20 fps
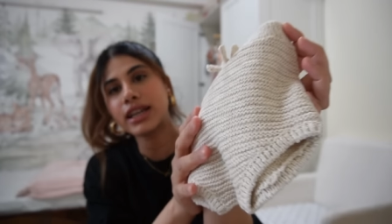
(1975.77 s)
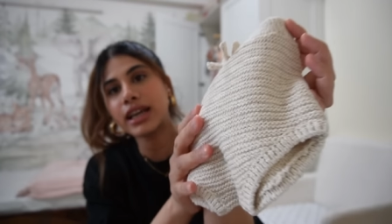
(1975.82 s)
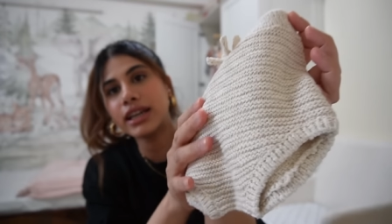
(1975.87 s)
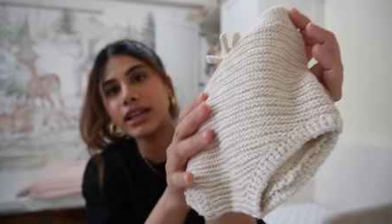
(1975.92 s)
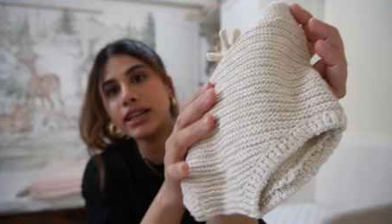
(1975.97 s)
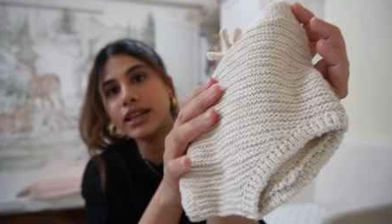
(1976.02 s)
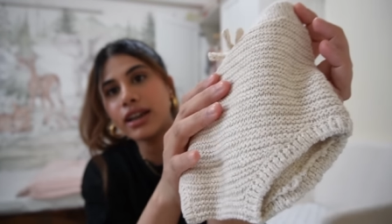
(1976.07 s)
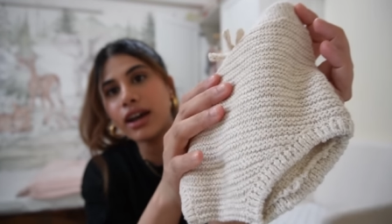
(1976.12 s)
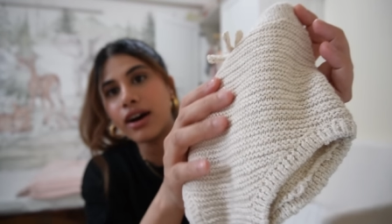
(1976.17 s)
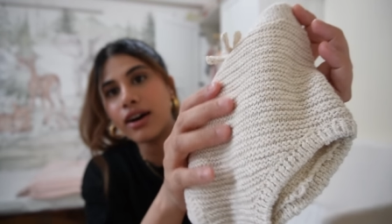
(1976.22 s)
I
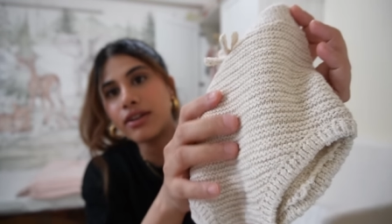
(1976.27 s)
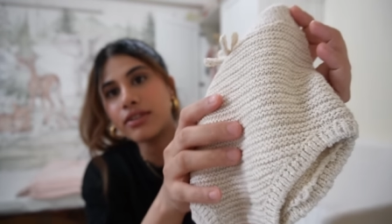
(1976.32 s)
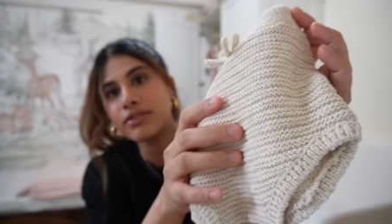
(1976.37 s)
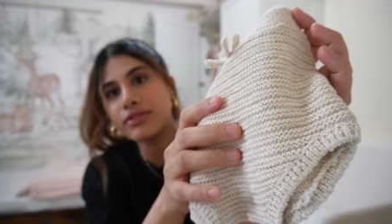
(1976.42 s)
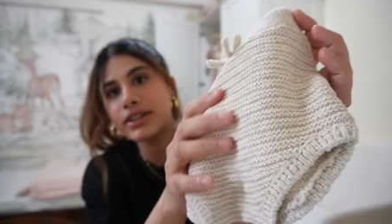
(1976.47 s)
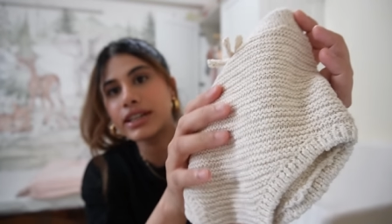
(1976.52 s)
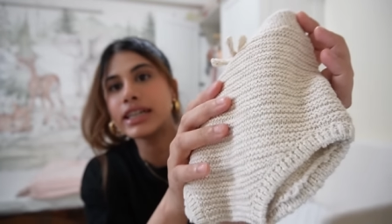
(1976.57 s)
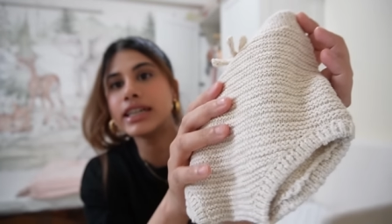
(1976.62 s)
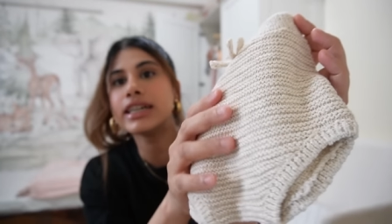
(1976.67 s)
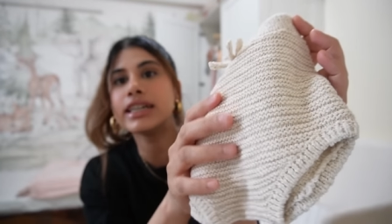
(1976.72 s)

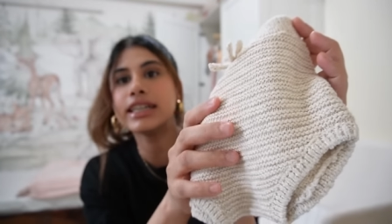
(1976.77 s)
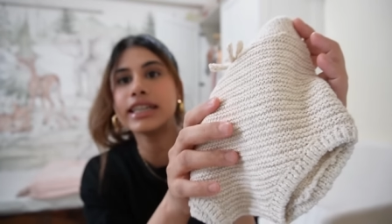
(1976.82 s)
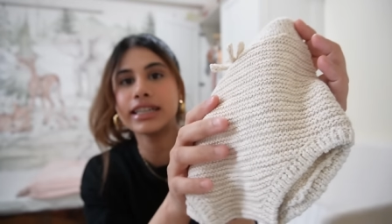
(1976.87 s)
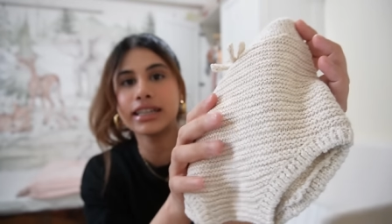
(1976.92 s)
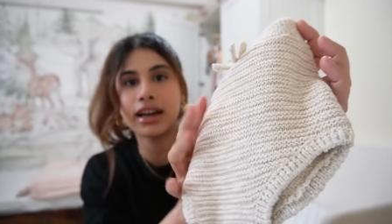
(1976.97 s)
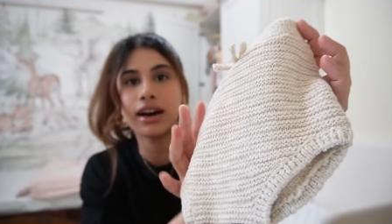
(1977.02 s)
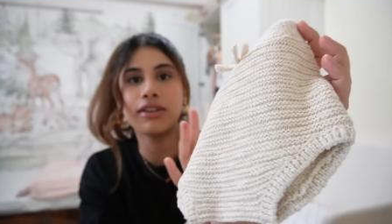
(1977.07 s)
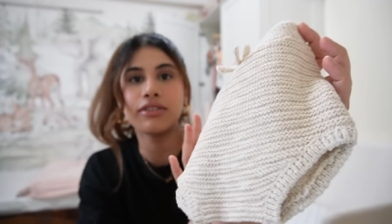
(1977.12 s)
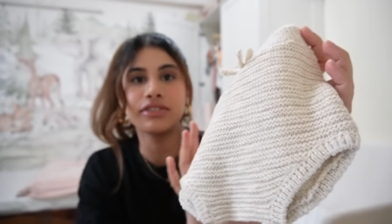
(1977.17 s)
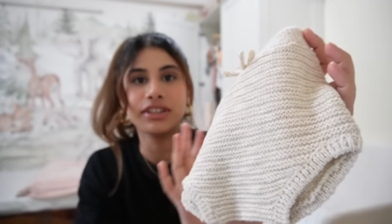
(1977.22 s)
love, clearly
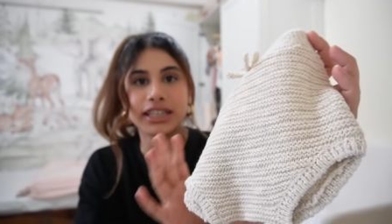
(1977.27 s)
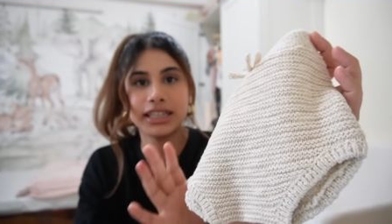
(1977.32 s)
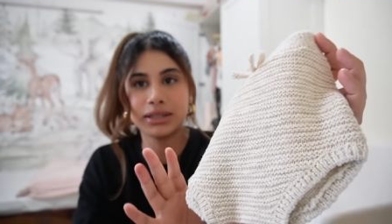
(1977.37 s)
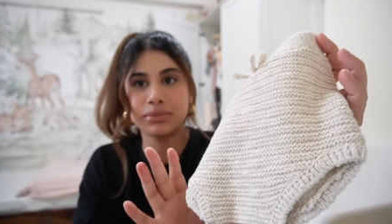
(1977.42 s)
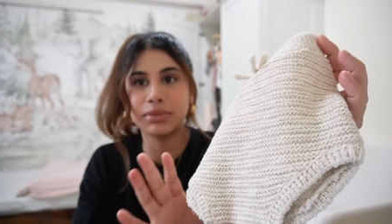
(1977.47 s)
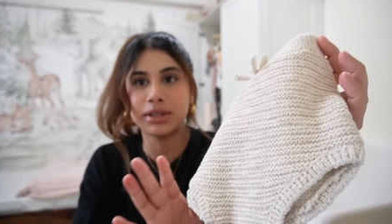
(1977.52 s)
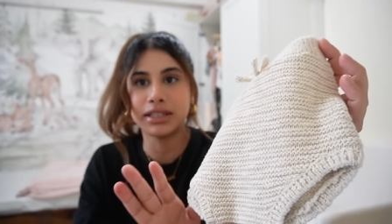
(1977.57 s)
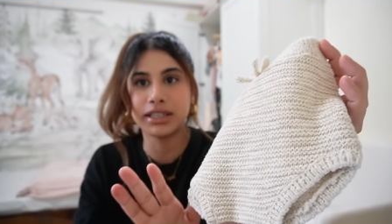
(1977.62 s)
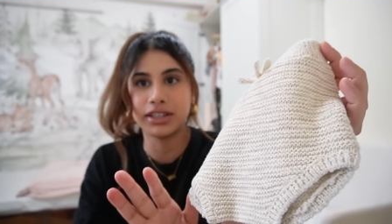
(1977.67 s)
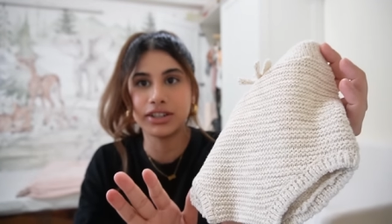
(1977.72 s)
love knit
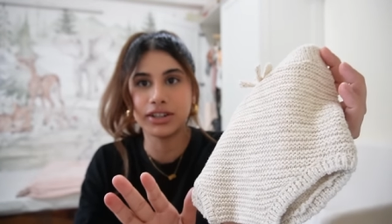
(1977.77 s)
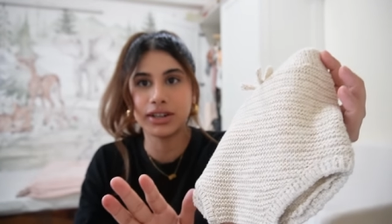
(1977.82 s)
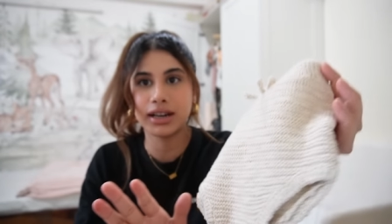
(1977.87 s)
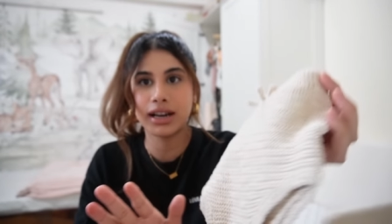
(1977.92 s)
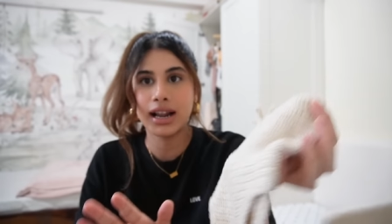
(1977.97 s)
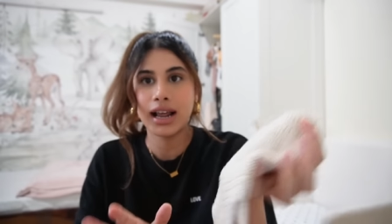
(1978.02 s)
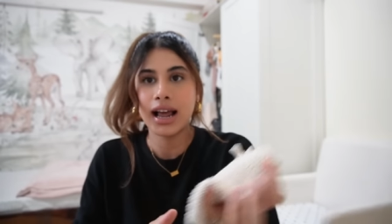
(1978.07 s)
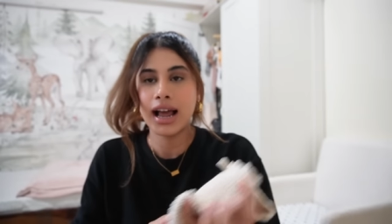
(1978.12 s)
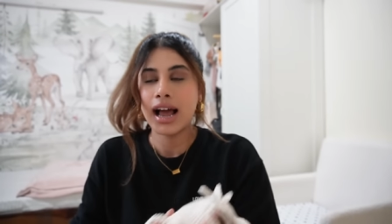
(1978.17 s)
material.